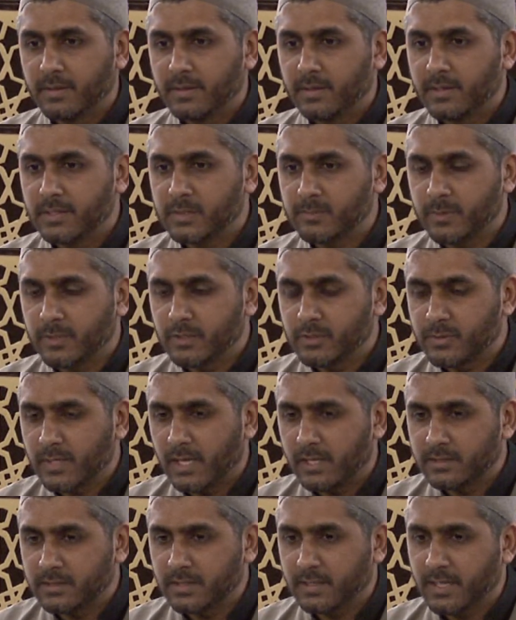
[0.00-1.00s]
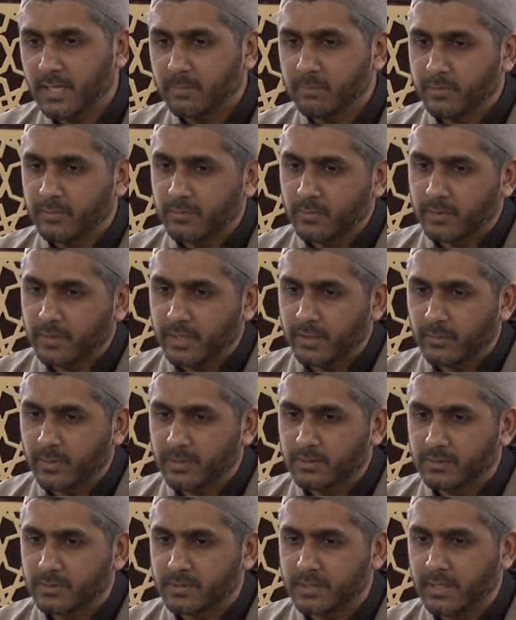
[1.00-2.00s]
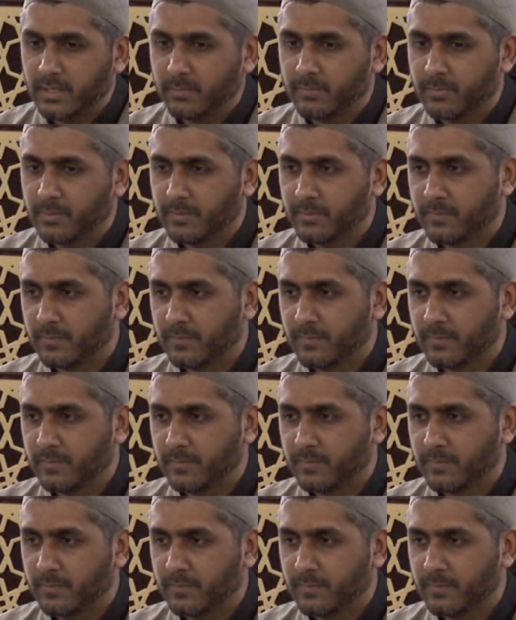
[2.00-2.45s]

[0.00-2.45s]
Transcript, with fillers: his spirituality came before he went to sleep.